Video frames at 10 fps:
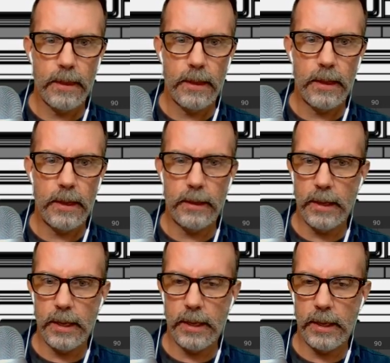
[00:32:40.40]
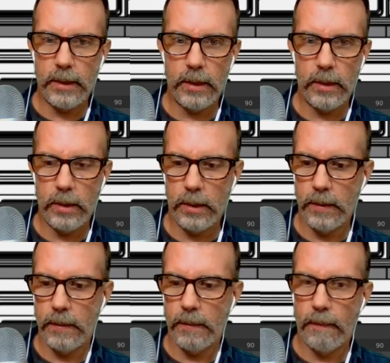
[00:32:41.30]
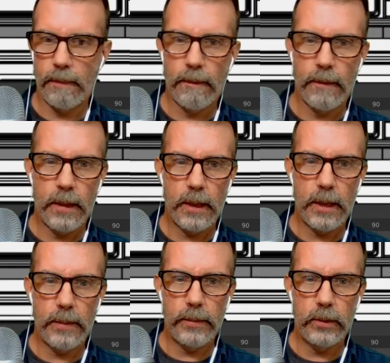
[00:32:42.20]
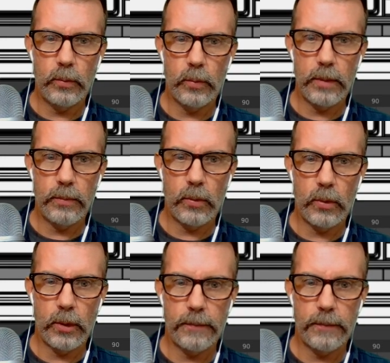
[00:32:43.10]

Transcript: And then I'm going to do one more.